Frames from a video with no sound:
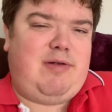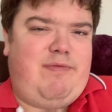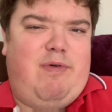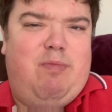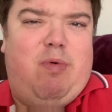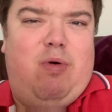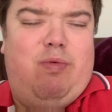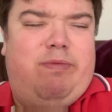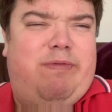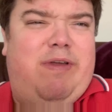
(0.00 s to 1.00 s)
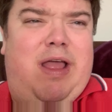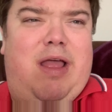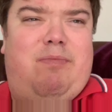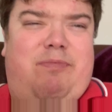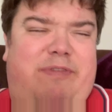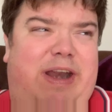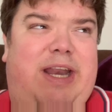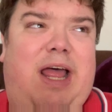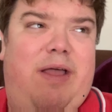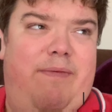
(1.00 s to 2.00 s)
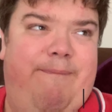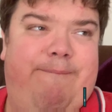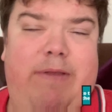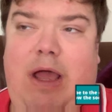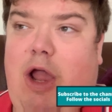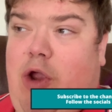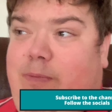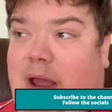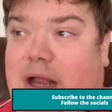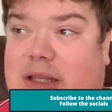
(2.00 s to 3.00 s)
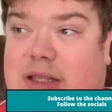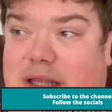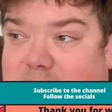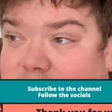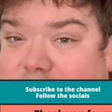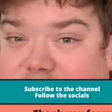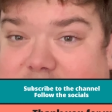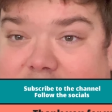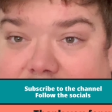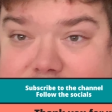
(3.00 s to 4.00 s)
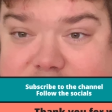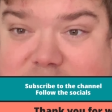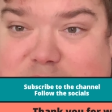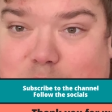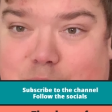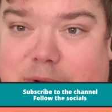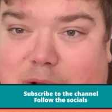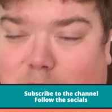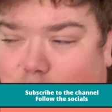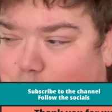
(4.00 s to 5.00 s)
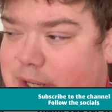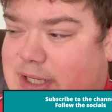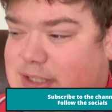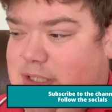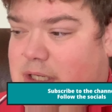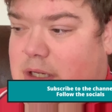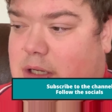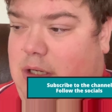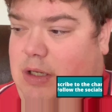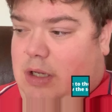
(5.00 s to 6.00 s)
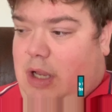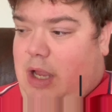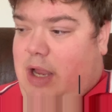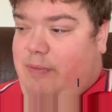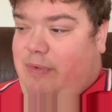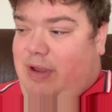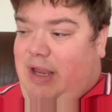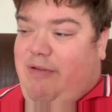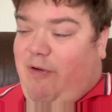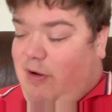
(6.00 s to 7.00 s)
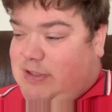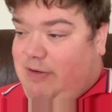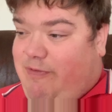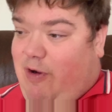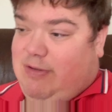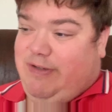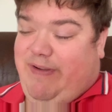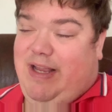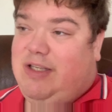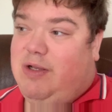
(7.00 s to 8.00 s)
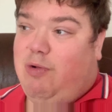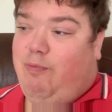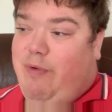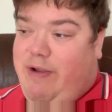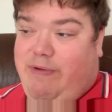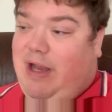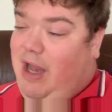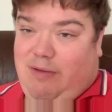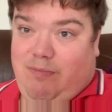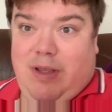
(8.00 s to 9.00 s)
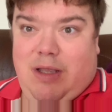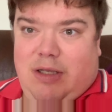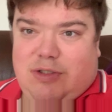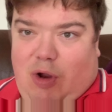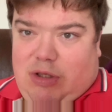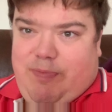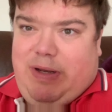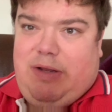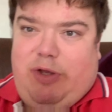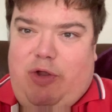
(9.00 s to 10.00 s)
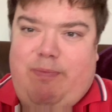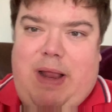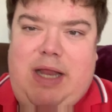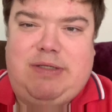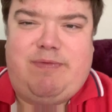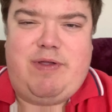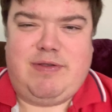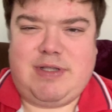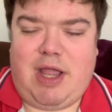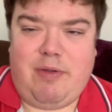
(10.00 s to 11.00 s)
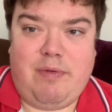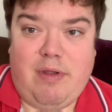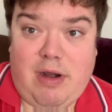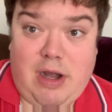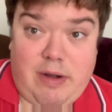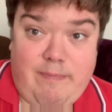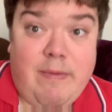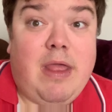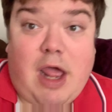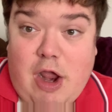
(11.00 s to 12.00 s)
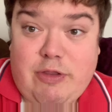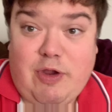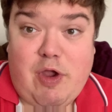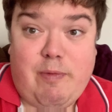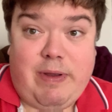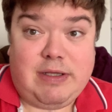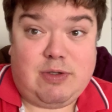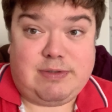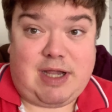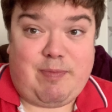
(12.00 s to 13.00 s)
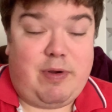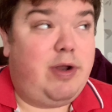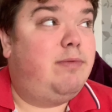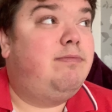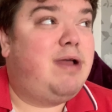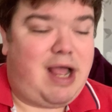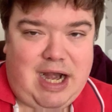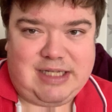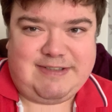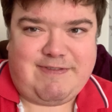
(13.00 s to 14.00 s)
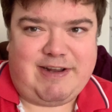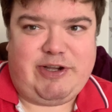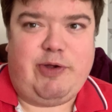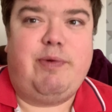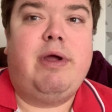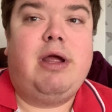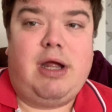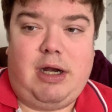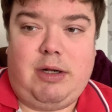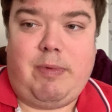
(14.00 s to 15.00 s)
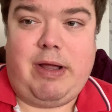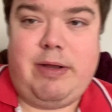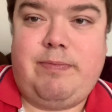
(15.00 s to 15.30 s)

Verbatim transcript: of football, um, thingy that I hope that he is allowed to install all this um, ethos and philosophy into club where we can start to bring the youth players through. So I do, it does happen. And that's thank you and goodbye.